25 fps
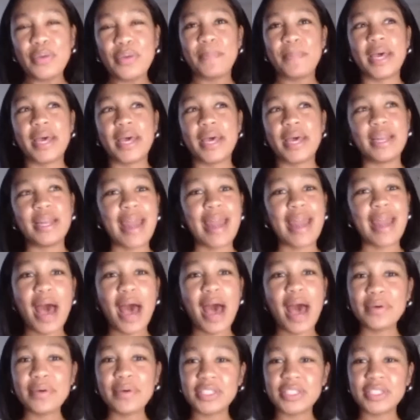But
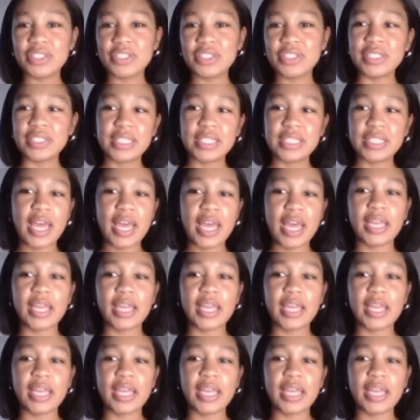now it's just like